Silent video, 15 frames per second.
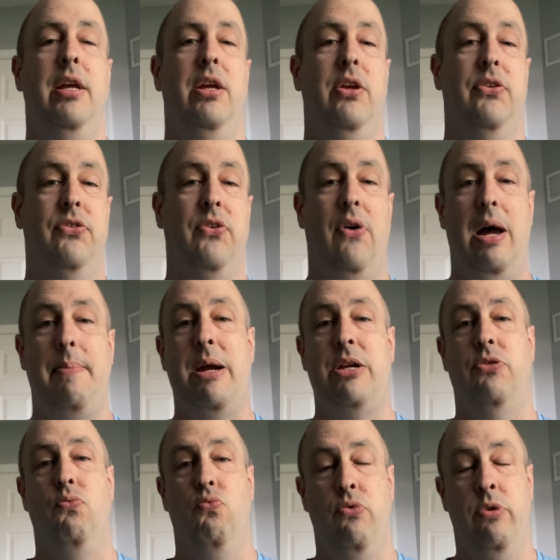So I'm
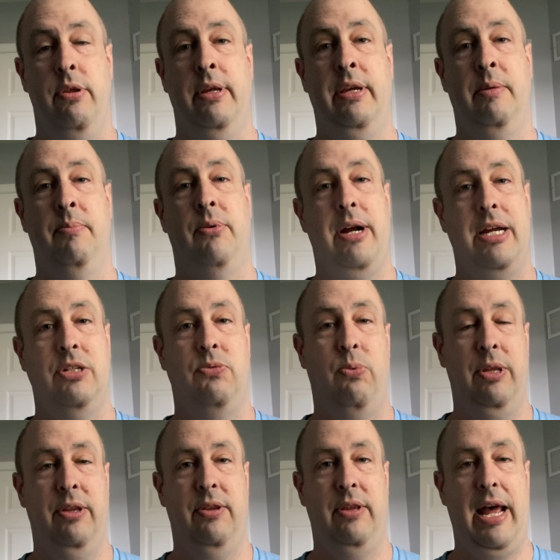actually really impressed
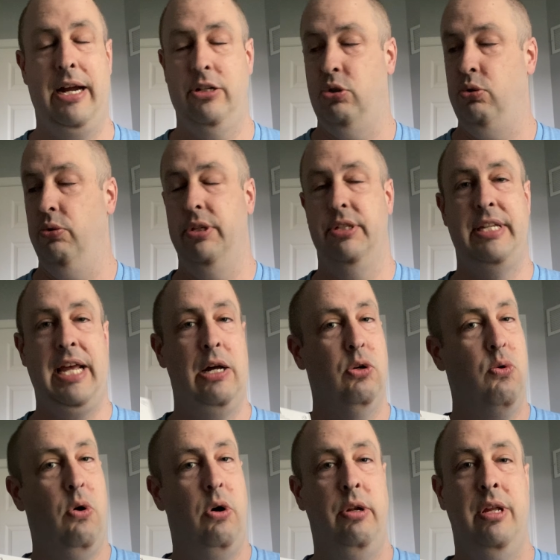with the sound
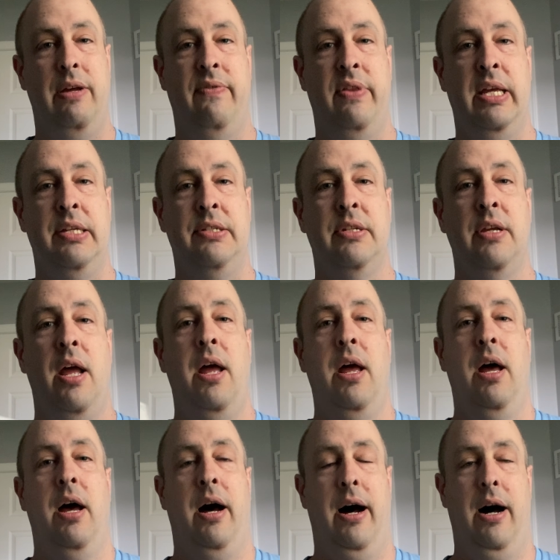quality of this.
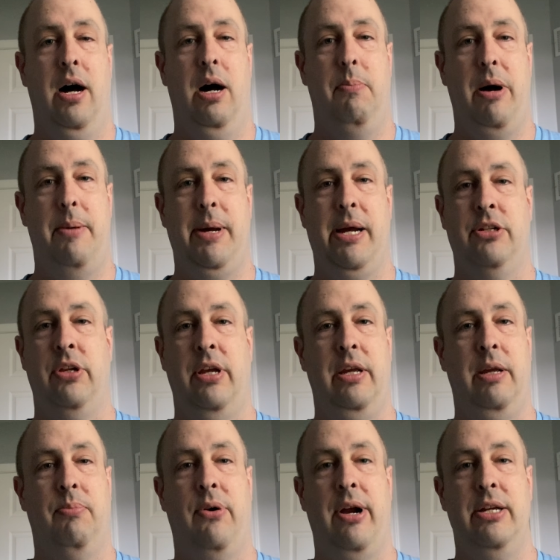I'm actually
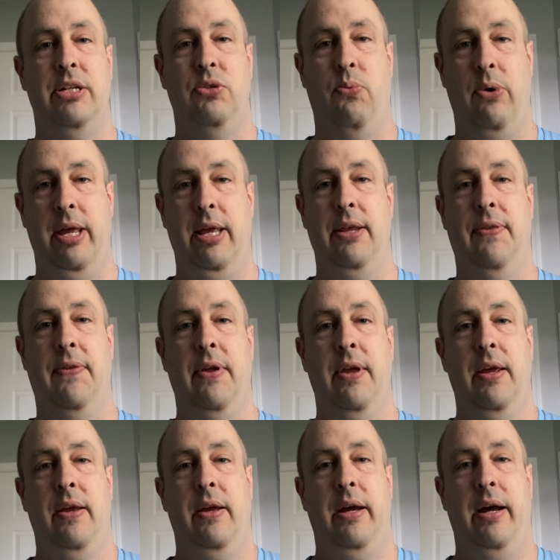impressed with
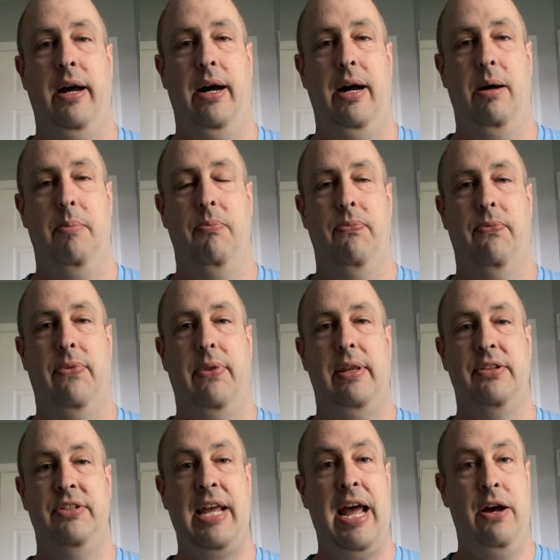the
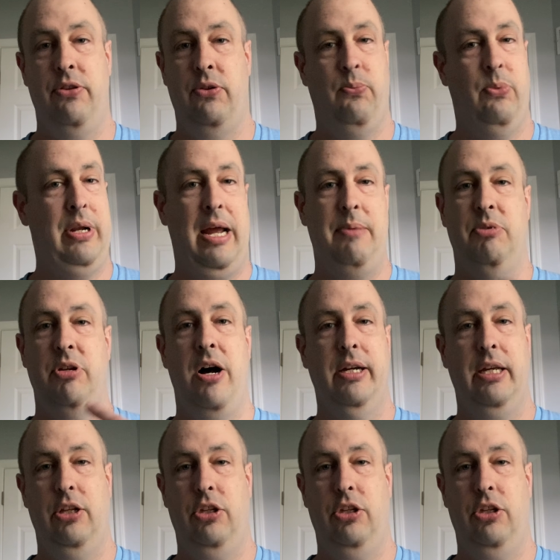sound when I'm talking